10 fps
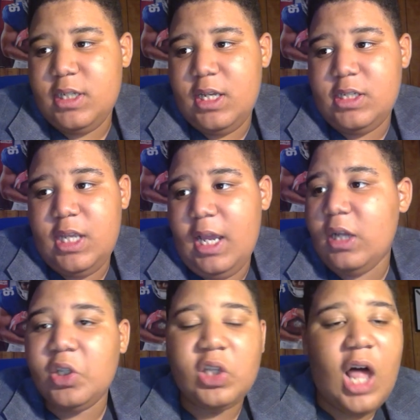it'd take a
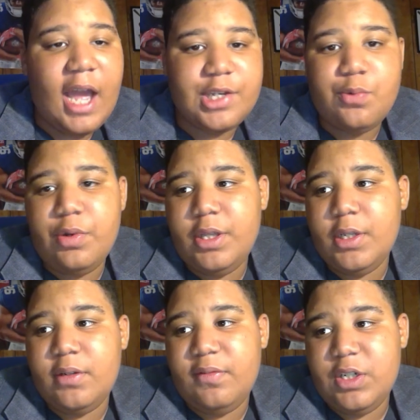lot to win
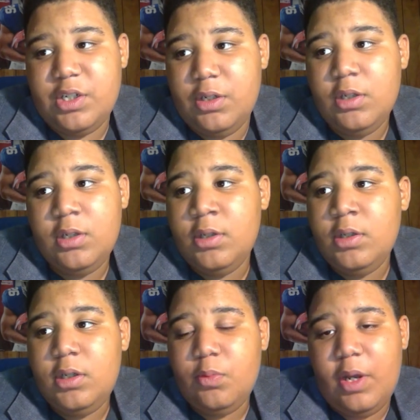the division
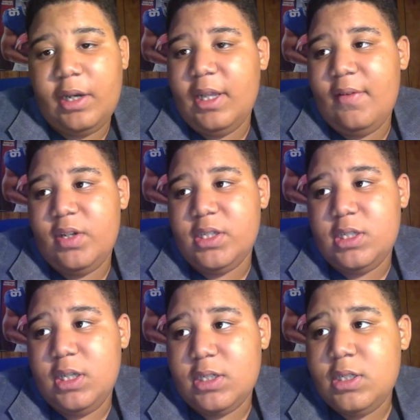at
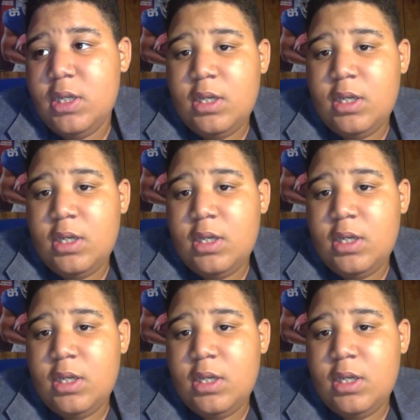11-6.